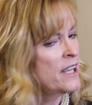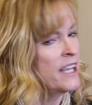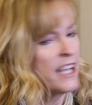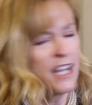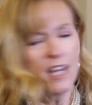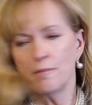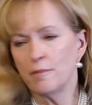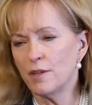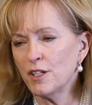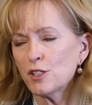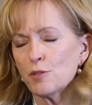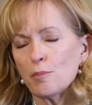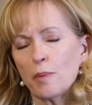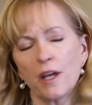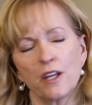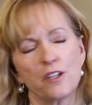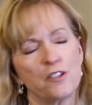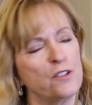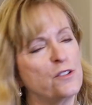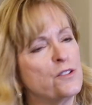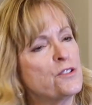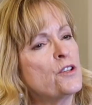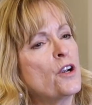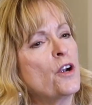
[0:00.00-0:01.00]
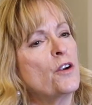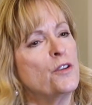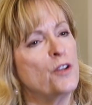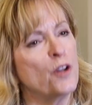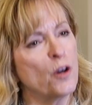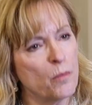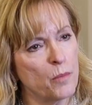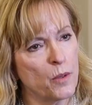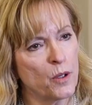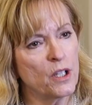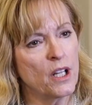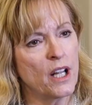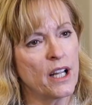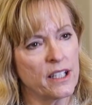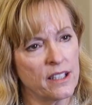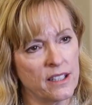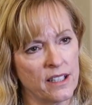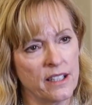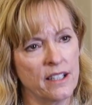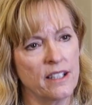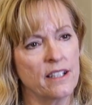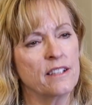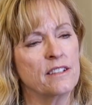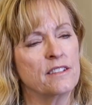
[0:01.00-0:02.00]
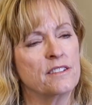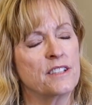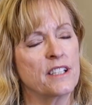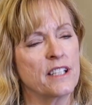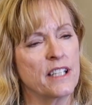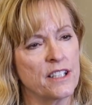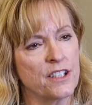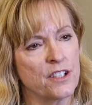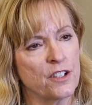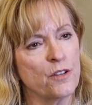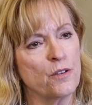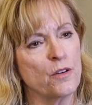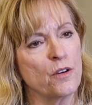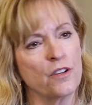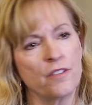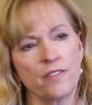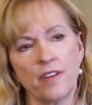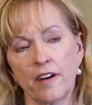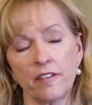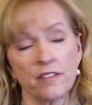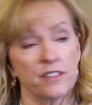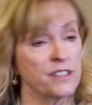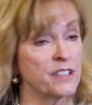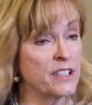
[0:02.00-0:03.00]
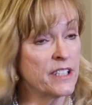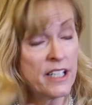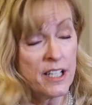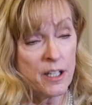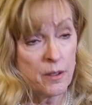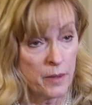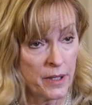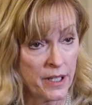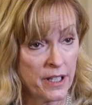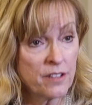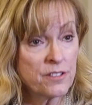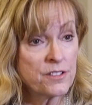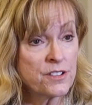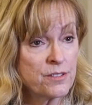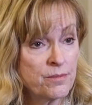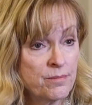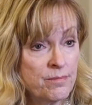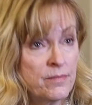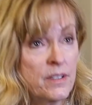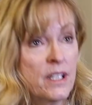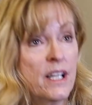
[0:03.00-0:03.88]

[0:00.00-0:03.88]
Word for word: MS patients are no more likely to get the coronavirus than anyone else.